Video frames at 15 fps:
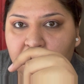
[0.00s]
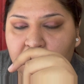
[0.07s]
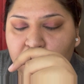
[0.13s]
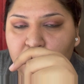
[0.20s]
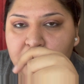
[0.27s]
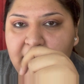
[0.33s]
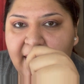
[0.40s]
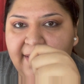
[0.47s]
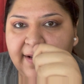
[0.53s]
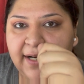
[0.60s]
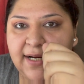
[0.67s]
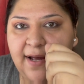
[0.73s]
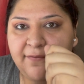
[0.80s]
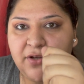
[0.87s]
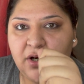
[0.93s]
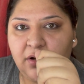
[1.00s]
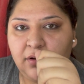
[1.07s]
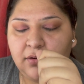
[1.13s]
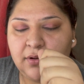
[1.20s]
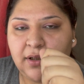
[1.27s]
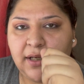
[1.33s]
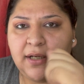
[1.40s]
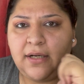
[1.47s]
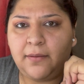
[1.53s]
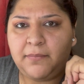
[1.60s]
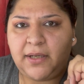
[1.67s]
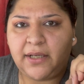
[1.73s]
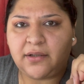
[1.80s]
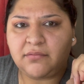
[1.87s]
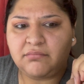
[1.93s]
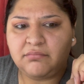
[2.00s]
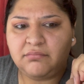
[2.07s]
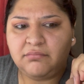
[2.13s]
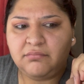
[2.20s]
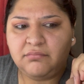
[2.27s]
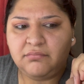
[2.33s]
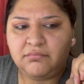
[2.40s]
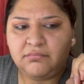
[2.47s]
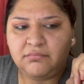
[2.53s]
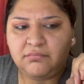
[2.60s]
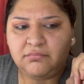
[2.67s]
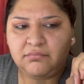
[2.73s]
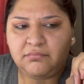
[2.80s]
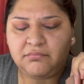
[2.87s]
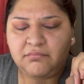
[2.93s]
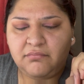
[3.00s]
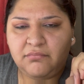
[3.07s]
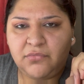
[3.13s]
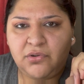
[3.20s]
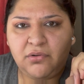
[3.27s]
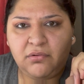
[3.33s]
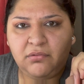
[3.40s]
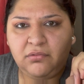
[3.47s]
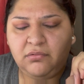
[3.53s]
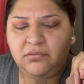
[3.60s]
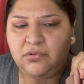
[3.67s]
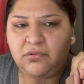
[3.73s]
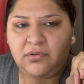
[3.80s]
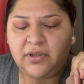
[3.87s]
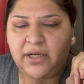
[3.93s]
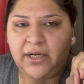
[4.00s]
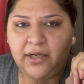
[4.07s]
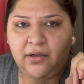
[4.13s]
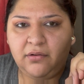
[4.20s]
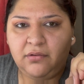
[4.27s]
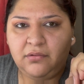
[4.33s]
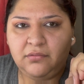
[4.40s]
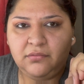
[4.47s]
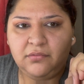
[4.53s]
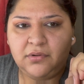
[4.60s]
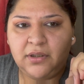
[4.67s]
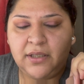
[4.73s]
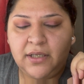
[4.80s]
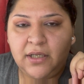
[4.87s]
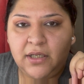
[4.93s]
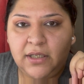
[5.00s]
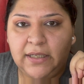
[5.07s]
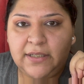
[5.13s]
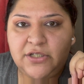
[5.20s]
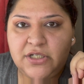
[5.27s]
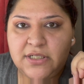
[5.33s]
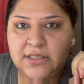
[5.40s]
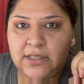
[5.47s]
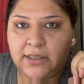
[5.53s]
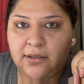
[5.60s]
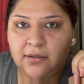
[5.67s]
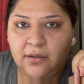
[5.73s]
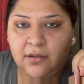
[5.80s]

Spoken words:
¿Tu madre ya vio? And I'm like, no creo. And she's like,